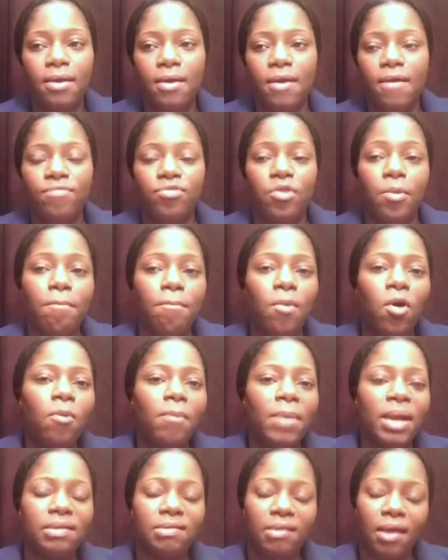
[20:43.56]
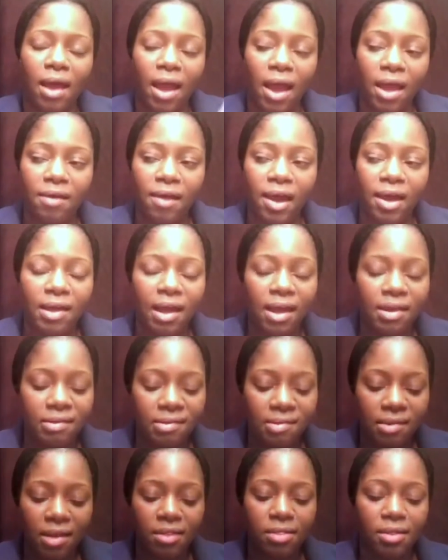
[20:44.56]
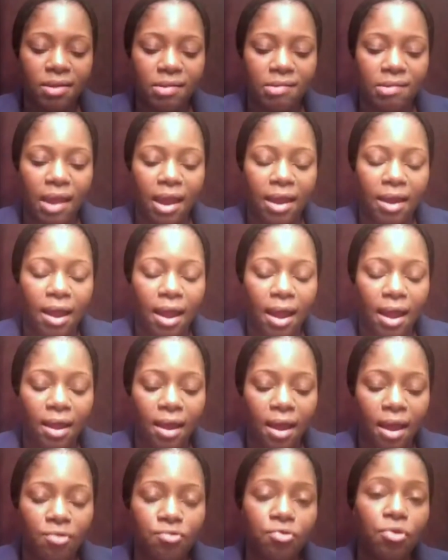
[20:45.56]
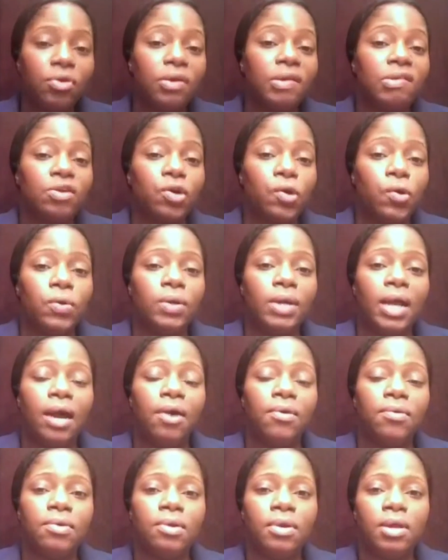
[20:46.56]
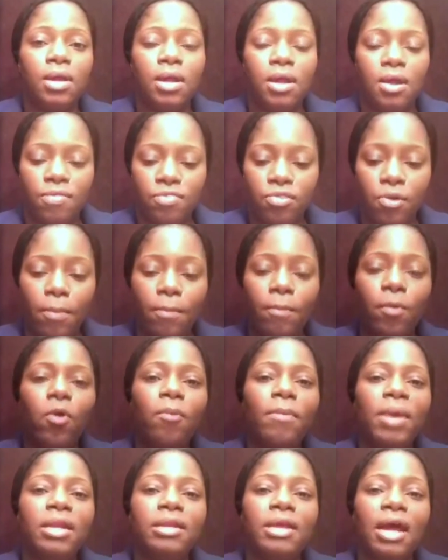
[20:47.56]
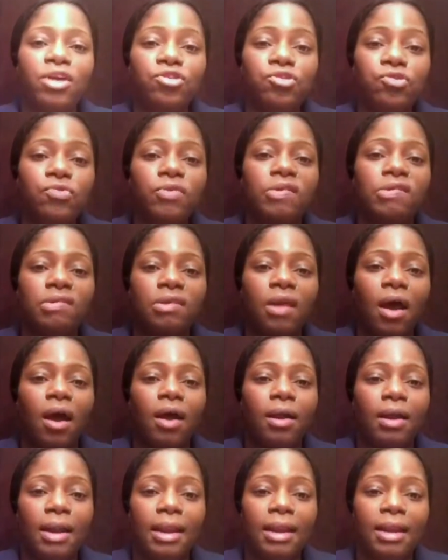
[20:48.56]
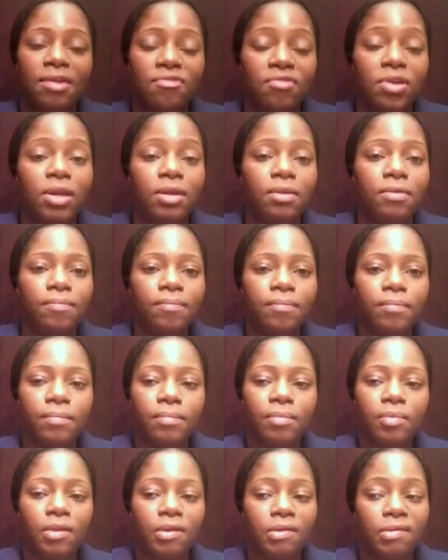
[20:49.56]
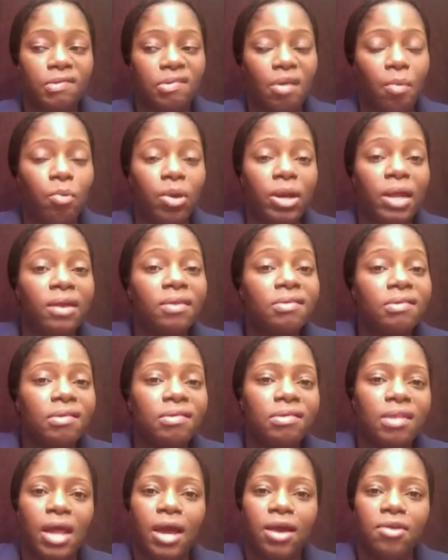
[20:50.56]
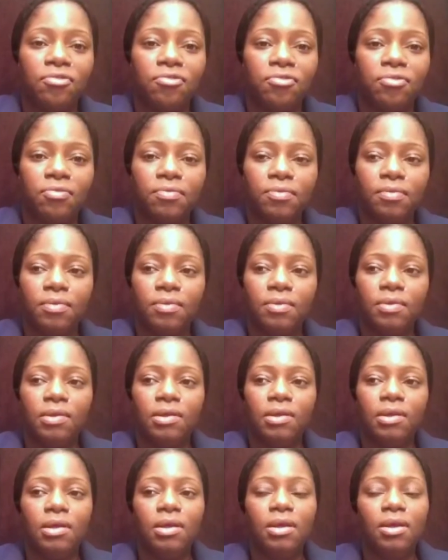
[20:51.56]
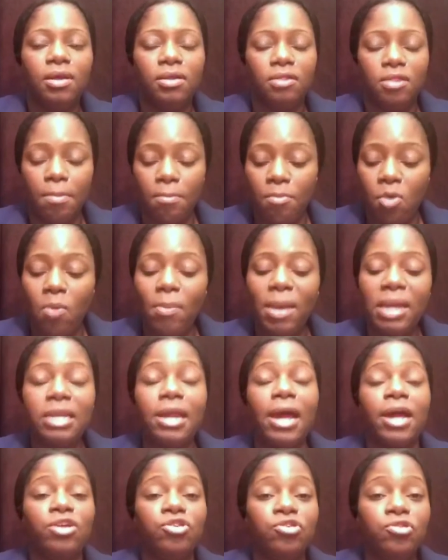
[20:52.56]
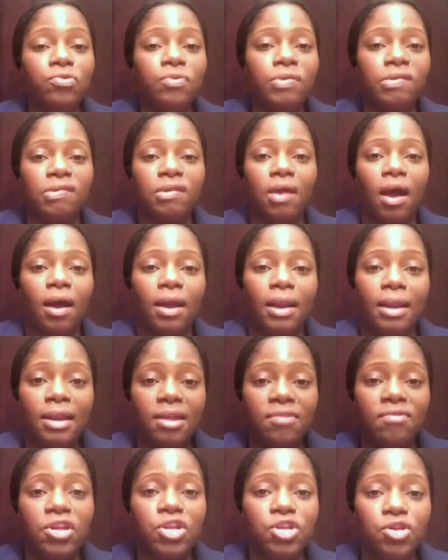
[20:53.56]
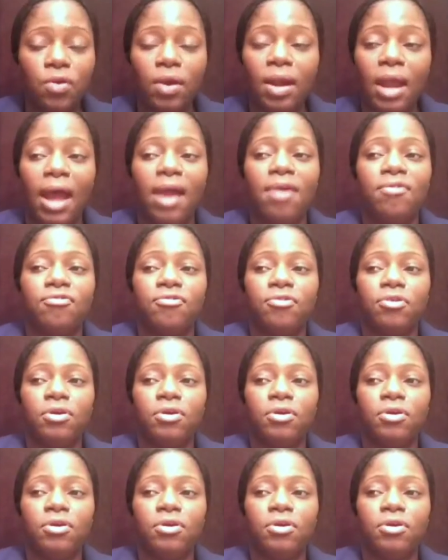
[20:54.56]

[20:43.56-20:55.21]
The moment I said this and I wrote this quote down, the moment that you start living someone else's life, the moment that you start living your life